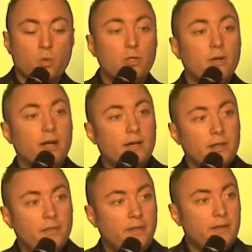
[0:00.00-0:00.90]
Well, you got
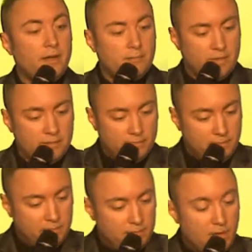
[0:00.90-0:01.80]
another thing coming.
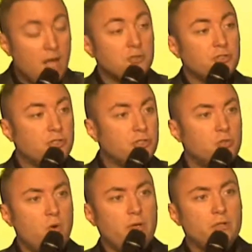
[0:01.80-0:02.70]
I'll just
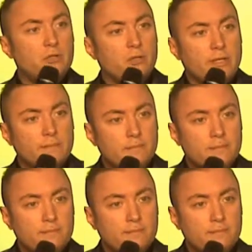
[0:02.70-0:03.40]
destroy your dream.